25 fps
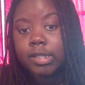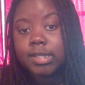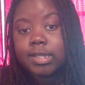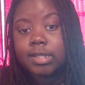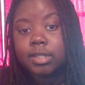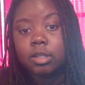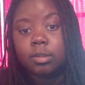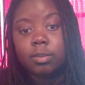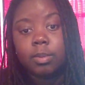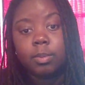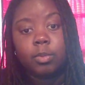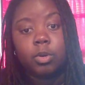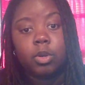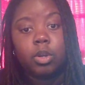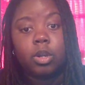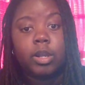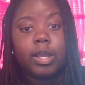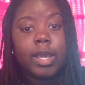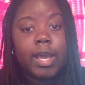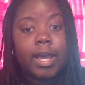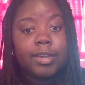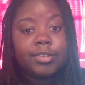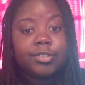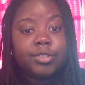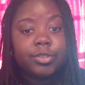it's a little more
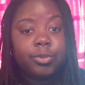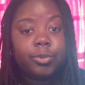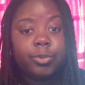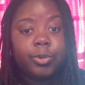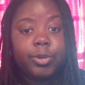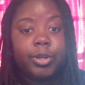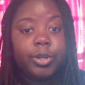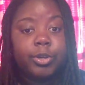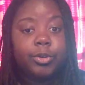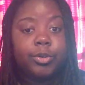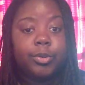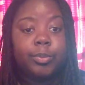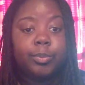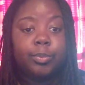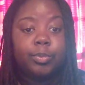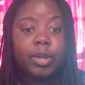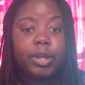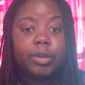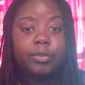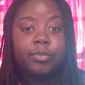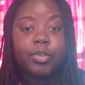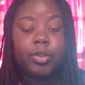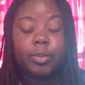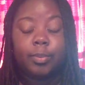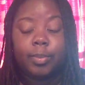castor oil, and
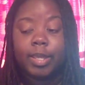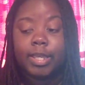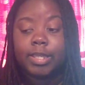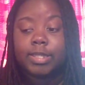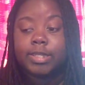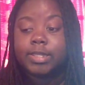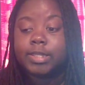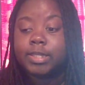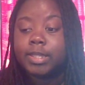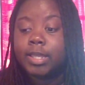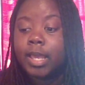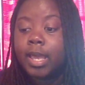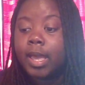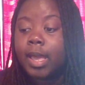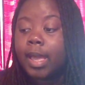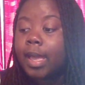pray for the best.